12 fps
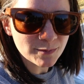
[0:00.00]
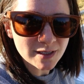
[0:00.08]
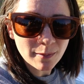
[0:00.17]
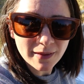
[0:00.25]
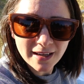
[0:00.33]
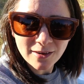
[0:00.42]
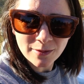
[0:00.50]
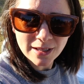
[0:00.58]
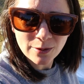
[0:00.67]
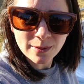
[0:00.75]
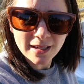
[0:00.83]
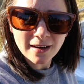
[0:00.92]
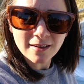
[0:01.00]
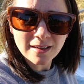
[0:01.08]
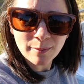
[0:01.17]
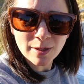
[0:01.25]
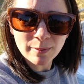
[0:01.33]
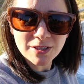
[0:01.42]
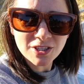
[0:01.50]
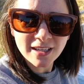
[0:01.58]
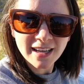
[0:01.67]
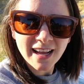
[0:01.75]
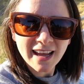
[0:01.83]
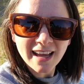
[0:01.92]
something. I don't really know what they are. Dominic mentioned
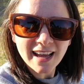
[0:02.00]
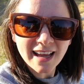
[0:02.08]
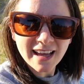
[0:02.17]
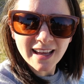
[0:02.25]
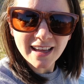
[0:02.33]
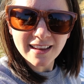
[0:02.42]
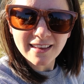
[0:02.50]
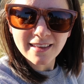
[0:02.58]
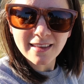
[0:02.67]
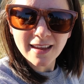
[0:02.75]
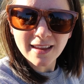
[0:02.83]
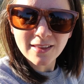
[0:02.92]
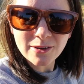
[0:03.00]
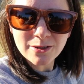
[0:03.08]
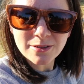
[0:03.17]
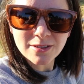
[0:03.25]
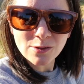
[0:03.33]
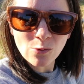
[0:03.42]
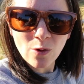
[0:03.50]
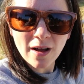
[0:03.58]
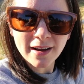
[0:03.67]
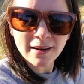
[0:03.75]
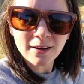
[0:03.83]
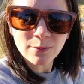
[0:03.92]
it. And then there's the
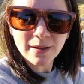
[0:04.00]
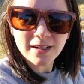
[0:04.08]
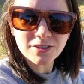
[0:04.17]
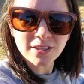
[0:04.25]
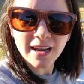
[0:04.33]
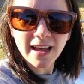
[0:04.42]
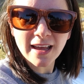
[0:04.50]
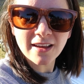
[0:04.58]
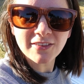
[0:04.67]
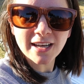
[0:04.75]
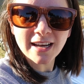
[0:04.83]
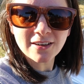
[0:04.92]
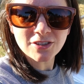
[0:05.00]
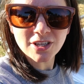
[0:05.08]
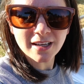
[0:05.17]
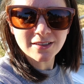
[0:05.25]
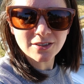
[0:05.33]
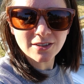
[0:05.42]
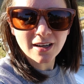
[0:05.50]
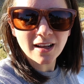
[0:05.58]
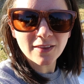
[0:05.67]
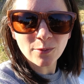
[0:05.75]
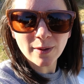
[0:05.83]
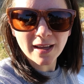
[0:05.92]
wire. We actually have an energizer
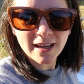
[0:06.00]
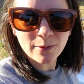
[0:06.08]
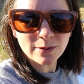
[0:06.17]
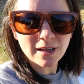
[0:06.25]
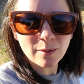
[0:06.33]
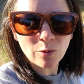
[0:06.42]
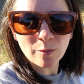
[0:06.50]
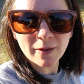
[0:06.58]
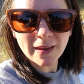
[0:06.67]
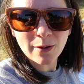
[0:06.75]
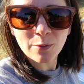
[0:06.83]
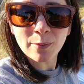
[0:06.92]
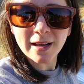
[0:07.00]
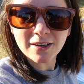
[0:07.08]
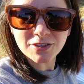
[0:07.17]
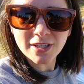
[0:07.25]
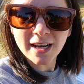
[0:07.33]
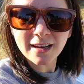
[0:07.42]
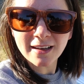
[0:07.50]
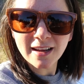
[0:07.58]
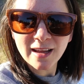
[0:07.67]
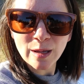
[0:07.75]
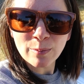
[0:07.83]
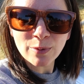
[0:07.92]
on the way. We'll talk more about that when we actually get it.
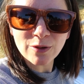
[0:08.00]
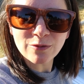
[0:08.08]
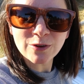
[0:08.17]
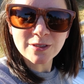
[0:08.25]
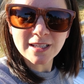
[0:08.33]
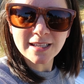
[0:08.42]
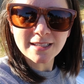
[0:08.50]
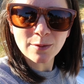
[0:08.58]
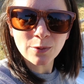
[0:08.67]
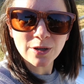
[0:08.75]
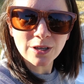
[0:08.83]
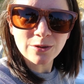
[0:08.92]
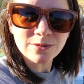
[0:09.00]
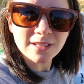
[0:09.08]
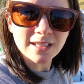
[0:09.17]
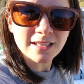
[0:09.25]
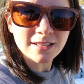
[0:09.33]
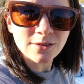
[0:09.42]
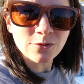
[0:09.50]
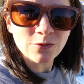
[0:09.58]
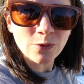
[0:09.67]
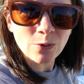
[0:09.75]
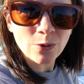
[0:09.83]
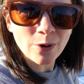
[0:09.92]
But the first thing is that we're going to use these
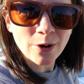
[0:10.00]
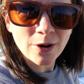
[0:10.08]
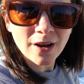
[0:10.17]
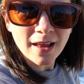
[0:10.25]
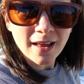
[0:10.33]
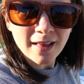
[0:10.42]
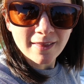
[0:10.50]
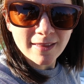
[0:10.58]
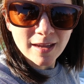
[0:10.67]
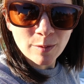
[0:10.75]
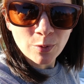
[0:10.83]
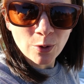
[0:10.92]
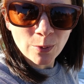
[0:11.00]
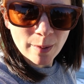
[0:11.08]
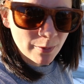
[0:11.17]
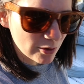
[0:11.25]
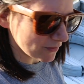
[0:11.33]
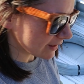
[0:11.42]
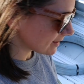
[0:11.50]
for the perimeter